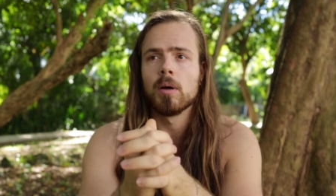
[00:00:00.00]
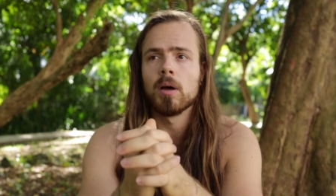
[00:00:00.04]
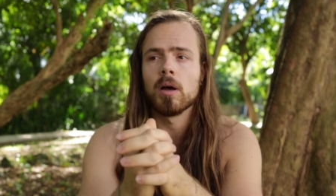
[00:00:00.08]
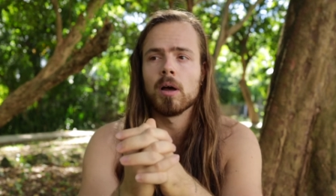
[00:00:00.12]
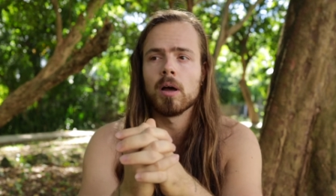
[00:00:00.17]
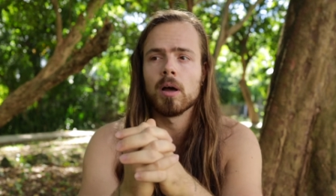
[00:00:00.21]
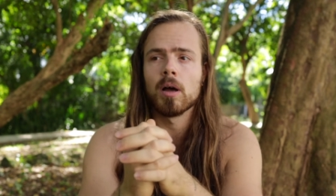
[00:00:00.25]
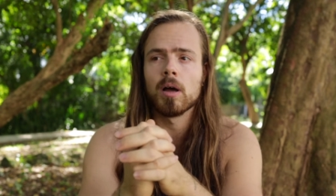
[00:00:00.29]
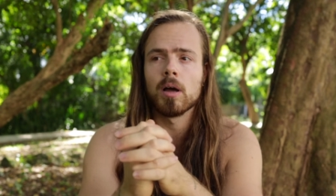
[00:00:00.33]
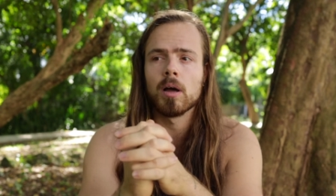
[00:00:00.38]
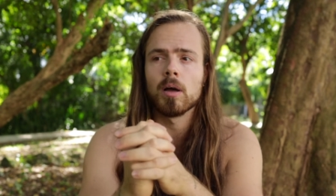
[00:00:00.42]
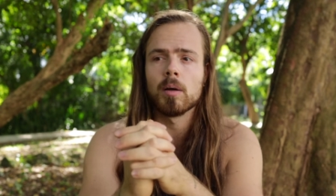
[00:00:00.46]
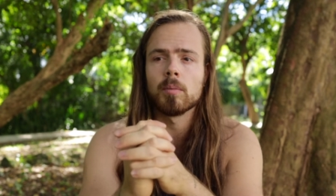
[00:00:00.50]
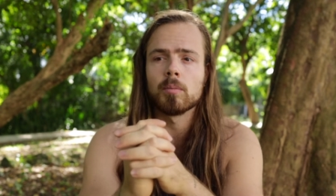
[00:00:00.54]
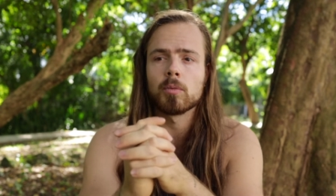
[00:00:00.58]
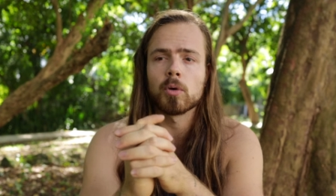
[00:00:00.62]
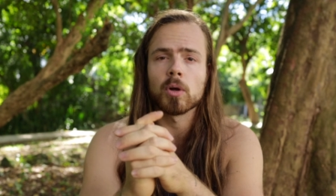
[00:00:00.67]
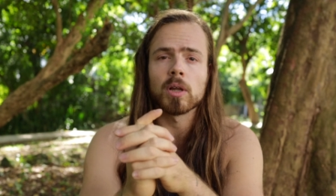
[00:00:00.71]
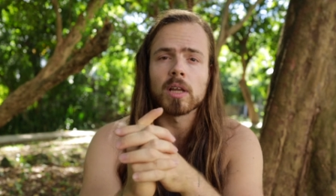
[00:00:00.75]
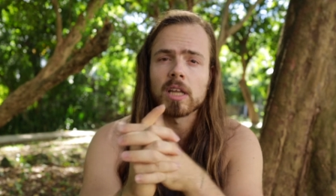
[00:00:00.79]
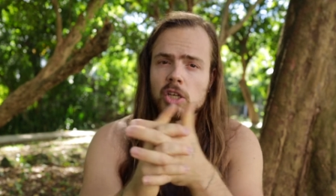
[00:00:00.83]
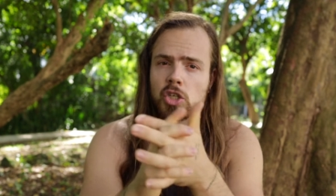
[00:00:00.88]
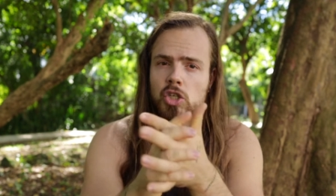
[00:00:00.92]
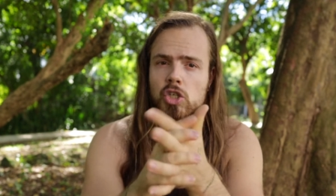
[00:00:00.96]
um,
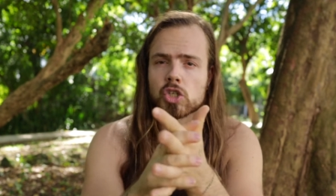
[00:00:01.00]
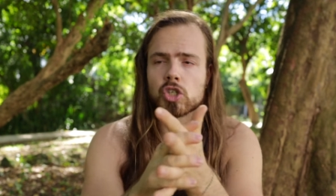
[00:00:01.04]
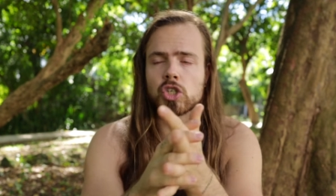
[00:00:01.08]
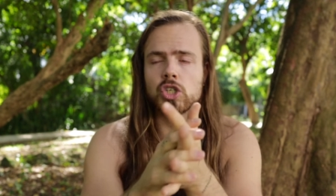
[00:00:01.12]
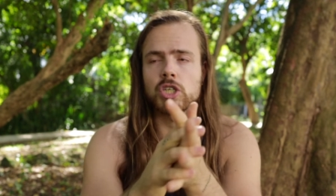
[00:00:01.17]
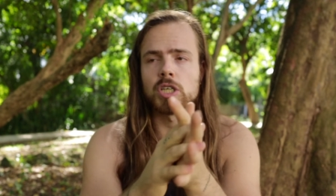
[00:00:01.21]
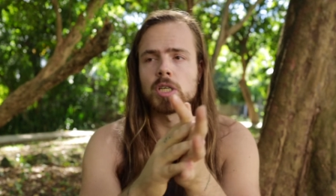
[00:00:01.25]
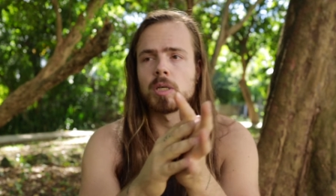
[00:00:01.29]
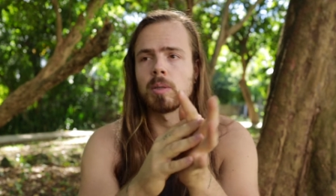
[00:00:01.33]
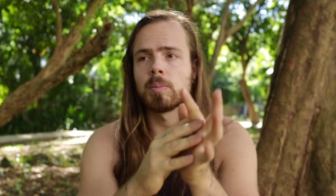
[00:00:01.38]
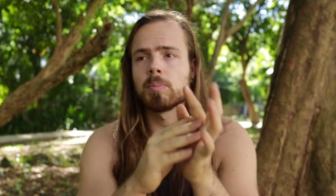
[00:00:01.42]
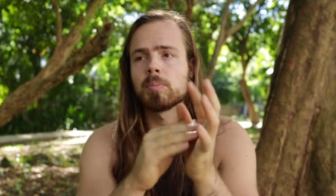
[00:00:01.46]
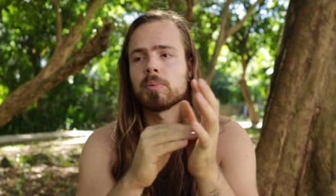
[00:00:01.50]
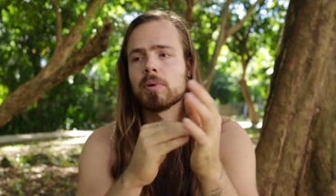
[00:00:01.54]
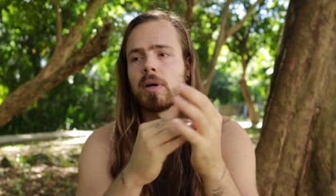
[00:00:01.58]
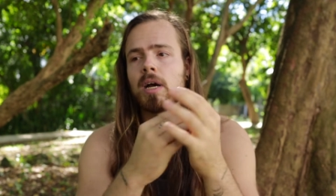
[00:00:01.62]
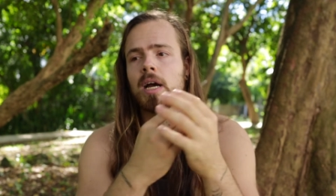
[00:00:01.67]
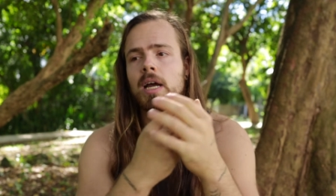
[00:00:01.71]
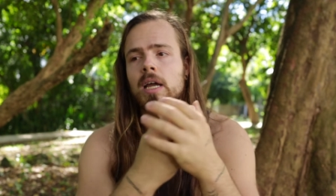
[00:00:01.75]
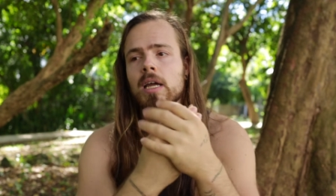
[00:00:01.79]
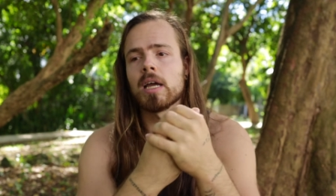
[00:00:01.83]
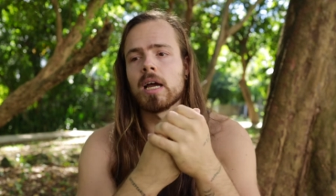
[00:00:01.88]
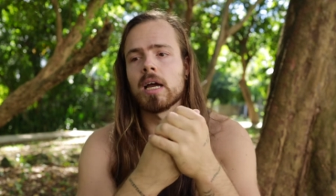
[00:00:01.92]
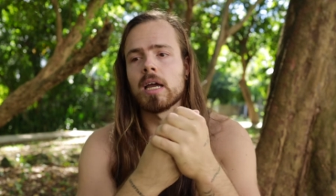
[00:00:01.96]
relationship.
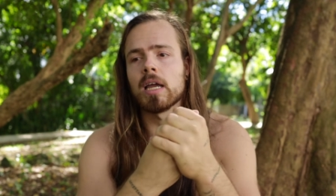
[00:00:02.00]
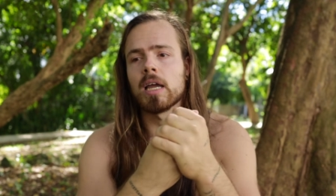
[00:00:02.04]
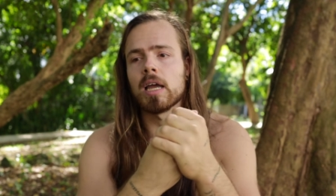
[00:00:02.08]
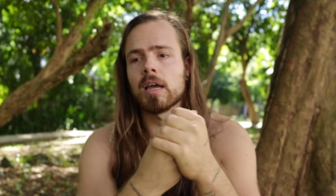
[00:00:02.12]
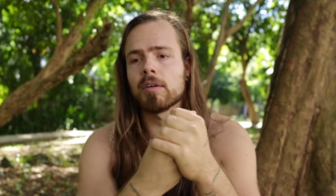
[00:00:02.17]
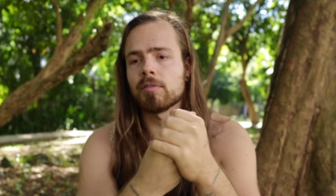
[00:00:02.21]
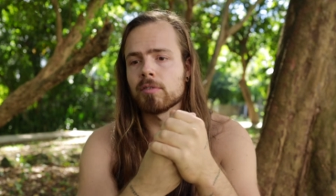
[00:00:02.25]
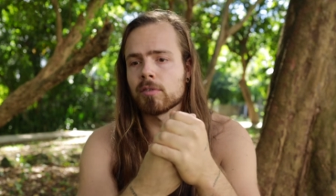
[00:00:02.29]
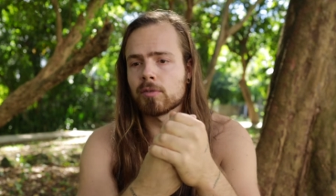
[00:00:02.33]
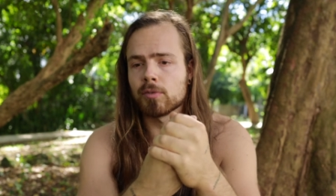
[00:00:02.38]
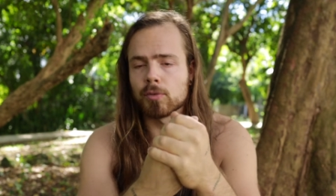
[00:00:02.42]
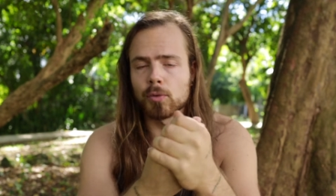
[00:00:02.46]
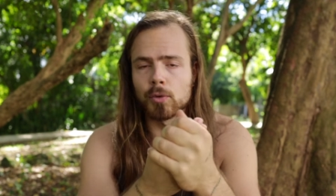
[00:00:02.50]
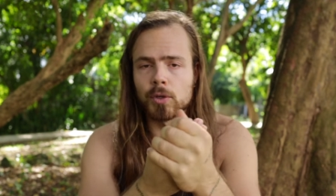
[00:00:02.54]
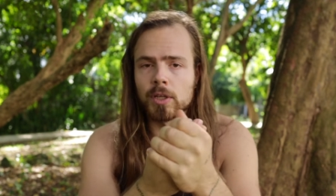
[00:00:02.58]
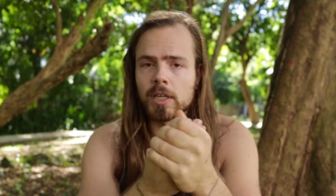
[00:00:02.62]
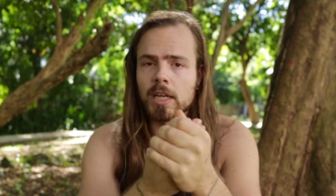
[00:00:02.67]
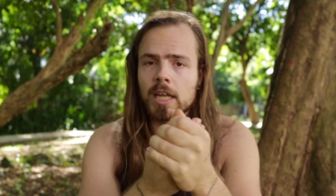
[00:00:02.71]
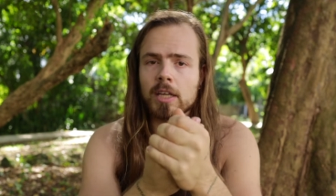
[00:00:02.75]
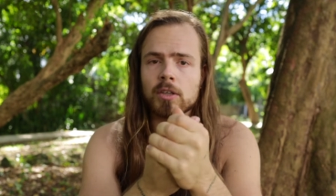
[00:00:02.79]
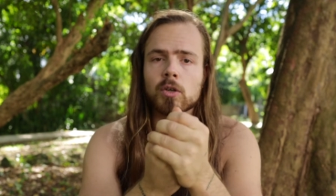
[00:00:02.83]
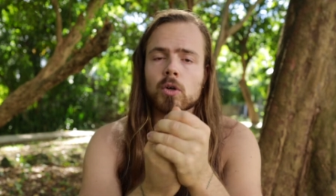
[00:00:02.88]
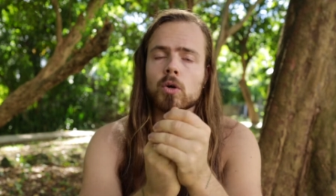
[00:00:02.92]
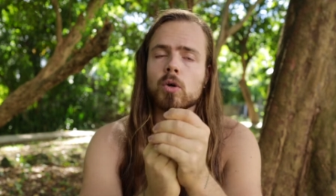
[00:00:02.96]
I, I haven't fully
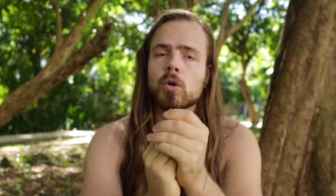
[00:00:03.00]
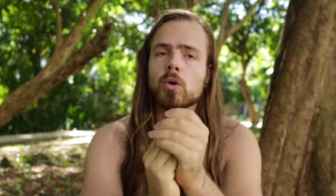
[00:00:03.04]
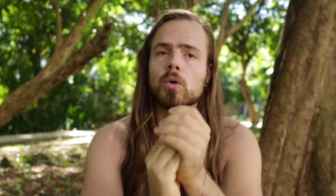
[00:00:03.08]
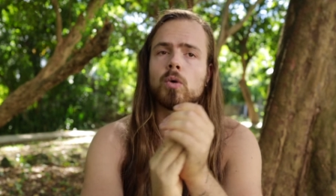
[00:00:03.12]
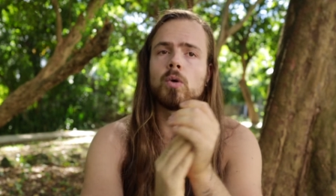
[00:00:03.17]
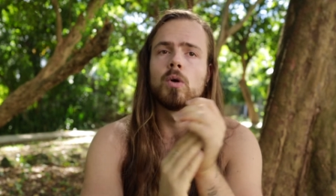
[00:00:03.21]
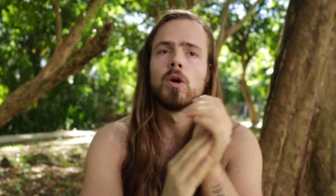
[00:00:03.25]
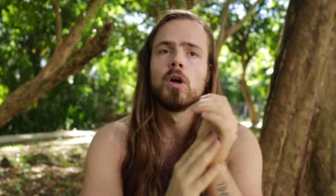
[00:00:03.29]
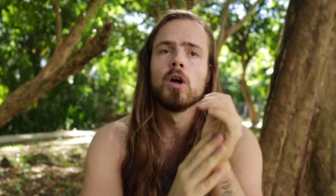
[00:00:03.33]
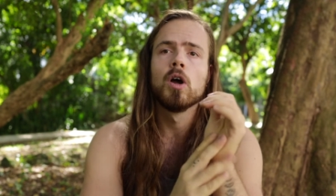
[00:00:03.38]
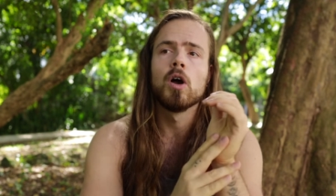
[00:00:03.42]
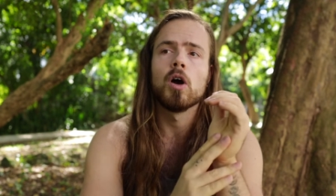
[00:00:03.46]
let go